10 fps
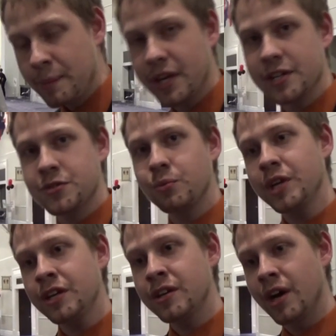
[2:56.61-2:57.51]
because
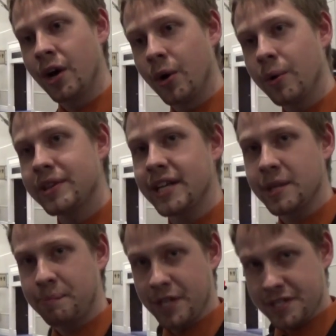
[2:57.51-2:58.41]
we know that
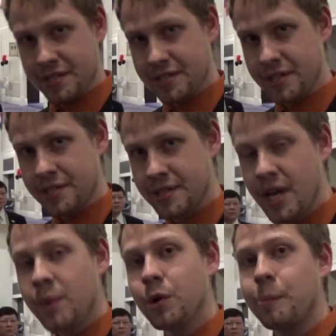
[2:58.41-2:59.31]
the businesses
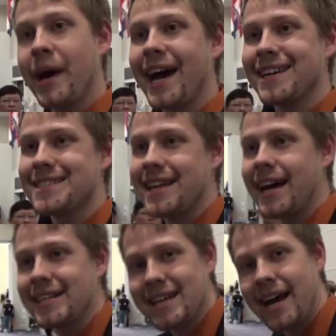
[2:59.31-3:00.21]
will pass
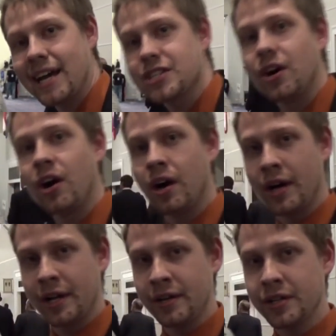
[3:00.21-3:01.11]
that tax
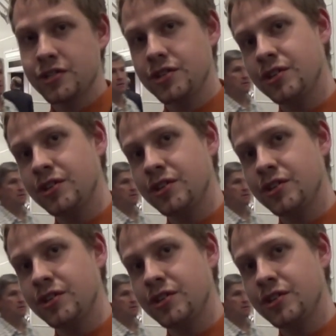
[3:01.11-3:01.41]
on to